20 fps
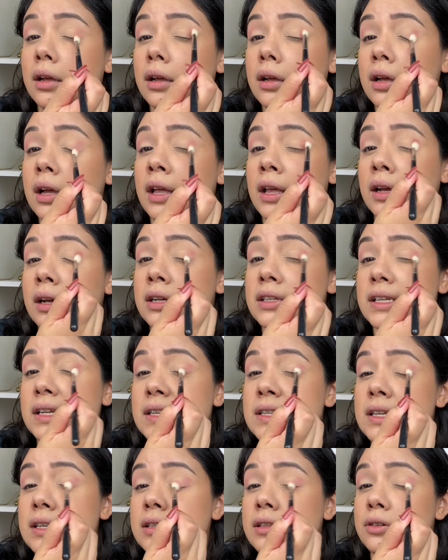And because I
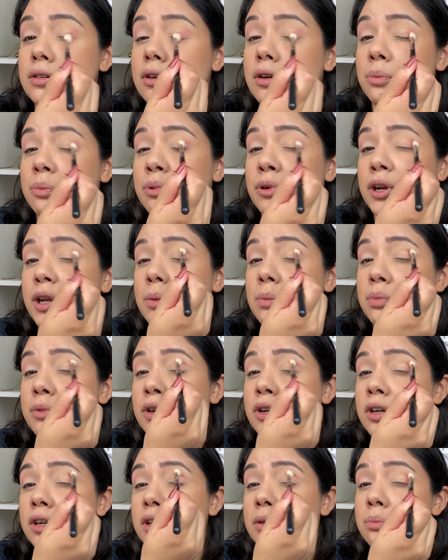did do a pretty
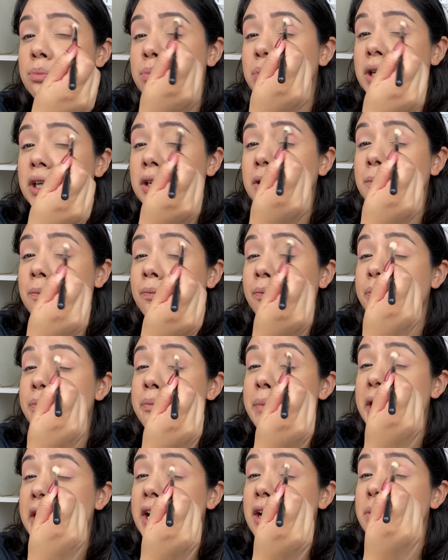good big
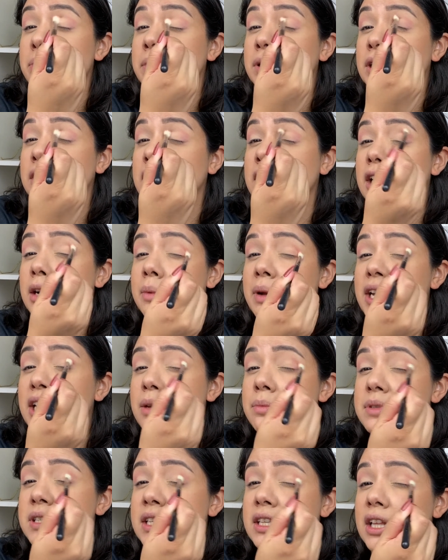makeup cleanup. I
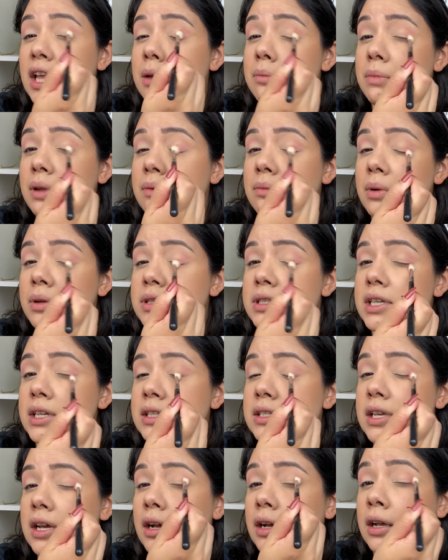keep seeing that meme on
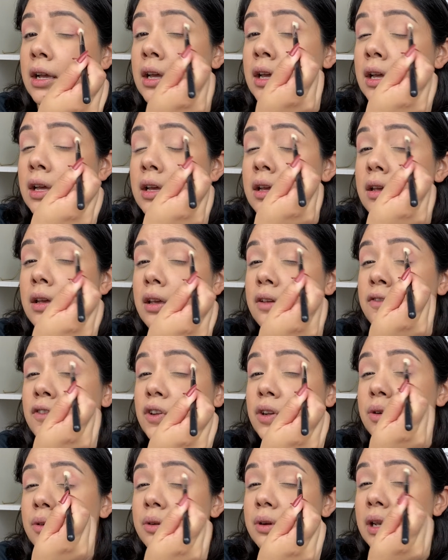TikTok. If
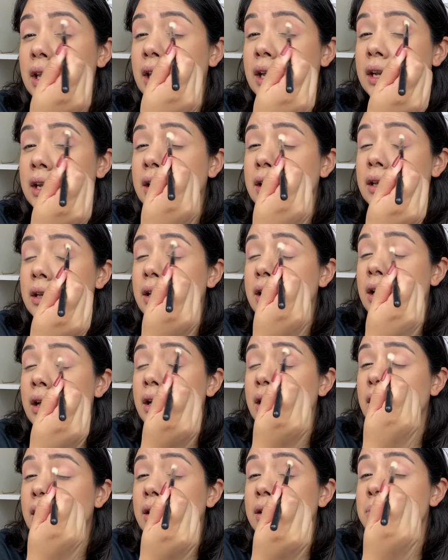you were like
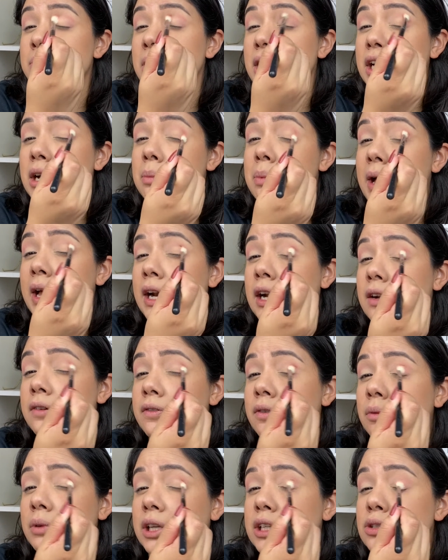a makeup addict
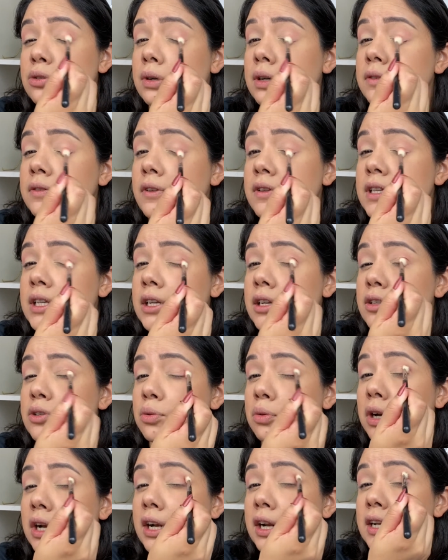from like 2015 to
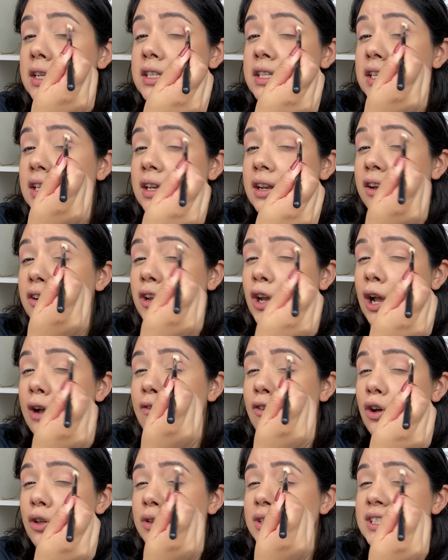2019, now you have
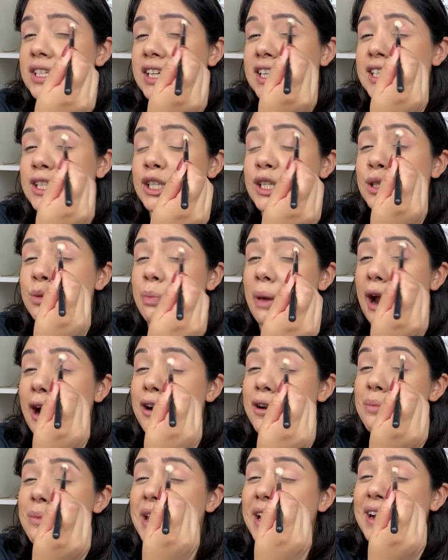all this like
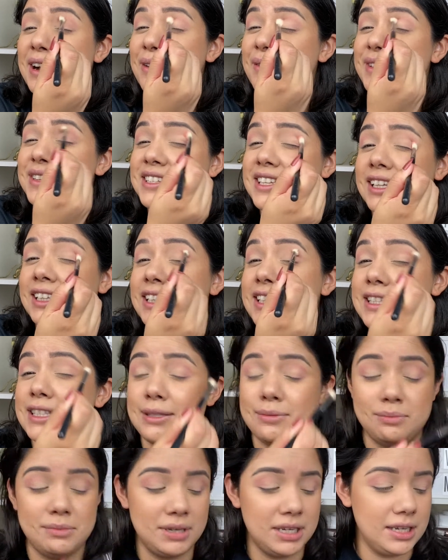expired makeup. I was like,
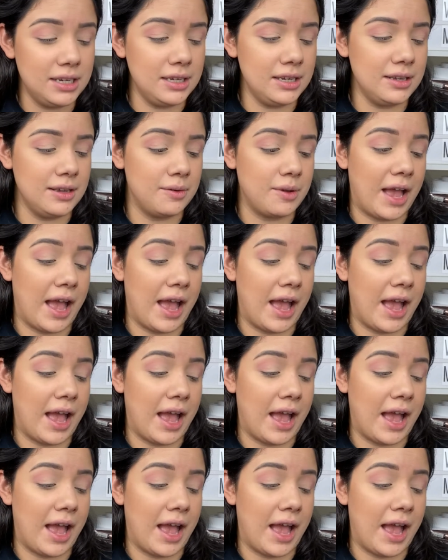that's me.